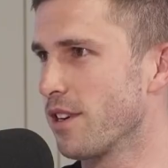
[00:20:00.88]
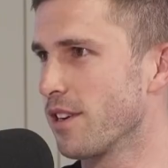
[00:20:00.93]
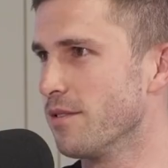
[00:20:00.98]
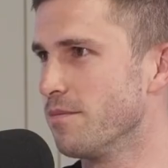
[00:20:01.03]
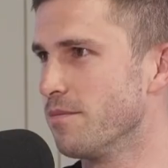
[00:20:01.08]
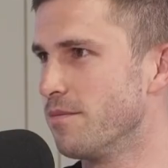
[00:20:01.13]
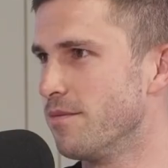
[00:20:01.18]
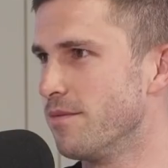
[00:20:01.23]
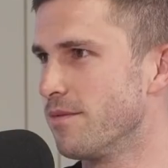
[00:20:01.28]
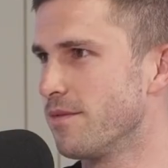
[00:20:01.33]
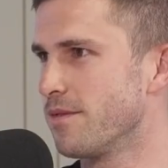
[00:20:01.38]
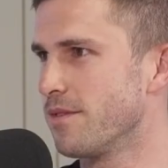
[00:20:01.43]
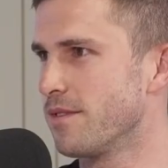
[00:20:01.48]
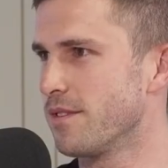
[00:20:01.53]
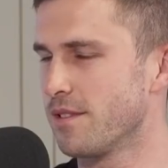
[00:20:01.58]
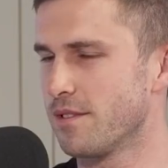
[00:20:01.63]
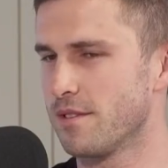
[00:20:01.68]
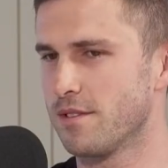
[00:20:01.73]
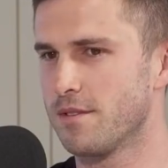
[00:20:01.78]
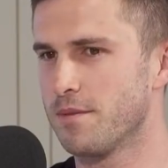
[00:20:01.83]
Like, I'm
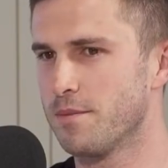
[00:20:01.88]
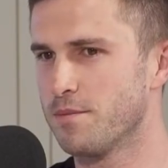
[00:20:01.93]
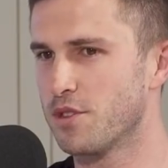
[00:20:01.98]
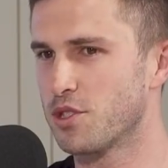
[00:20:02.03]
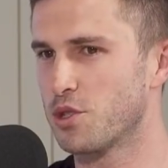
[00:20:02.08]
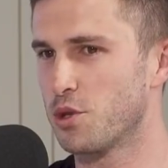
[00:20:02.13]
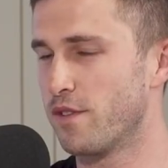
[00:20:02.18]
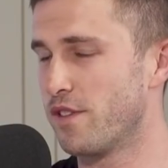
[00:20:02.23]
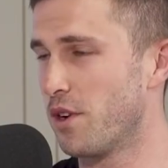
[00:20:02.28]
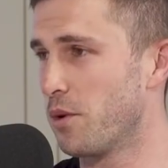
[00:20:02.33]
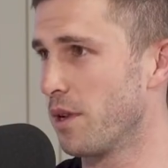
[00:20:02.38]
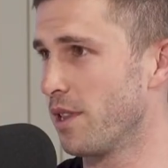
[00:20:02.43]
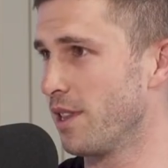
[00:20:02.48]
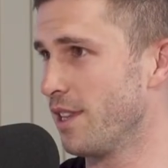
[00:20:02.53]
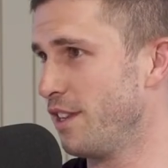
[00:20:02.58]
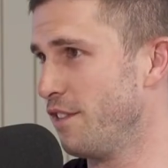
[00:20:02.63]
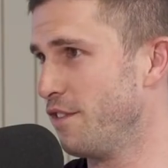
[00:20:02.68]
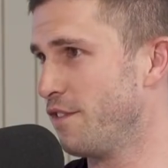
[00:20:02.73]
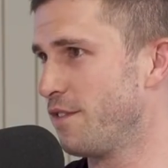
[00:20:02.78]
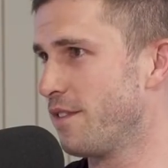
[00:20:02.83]
not sure if I want to
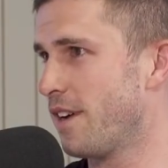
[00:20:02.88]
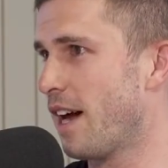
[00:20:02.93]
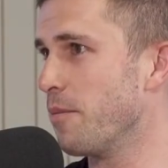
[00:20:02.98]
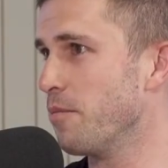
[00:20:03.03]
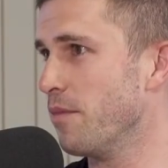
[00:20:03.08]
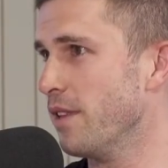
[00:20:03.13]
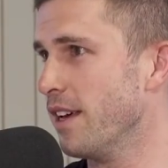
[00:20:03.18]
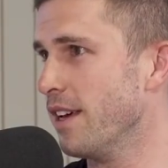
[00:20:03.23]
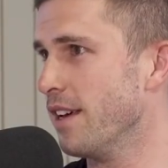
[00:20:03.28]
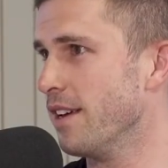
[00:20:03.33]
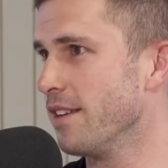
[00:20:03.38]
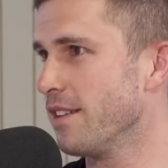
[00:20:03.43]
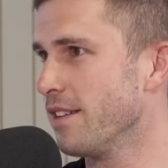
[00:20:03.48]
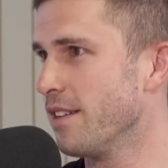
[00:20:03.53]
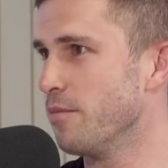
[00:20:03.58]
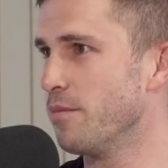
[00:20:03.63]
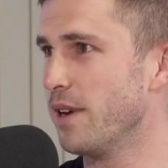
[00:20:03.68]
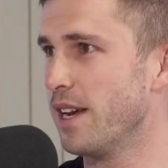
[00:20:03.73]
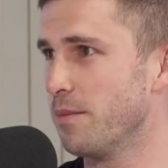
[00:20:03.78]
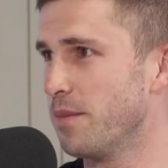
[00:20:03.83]
live up there
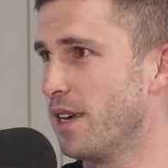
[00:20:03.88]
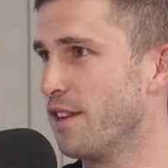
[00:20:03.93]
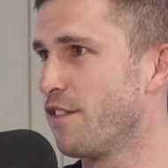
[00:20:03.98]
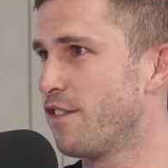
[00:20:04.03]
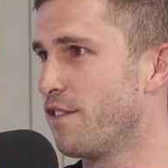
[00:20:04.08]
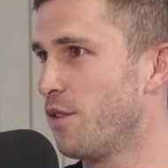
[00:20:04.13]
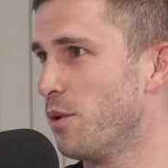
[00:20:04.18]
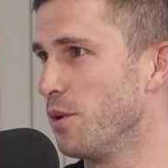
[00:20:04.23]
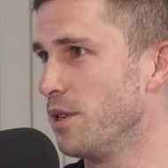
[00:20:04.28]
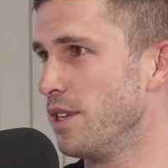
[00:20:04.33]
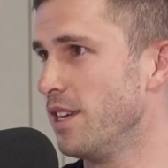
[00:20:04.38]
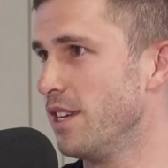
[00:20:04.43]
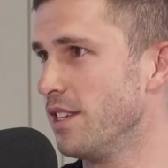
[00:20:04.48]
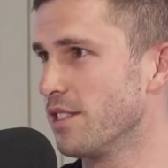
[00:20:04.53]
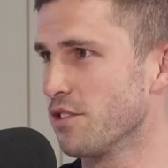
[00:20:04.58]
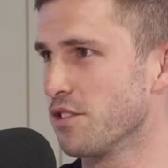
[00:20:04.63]
and be up there for 4 years.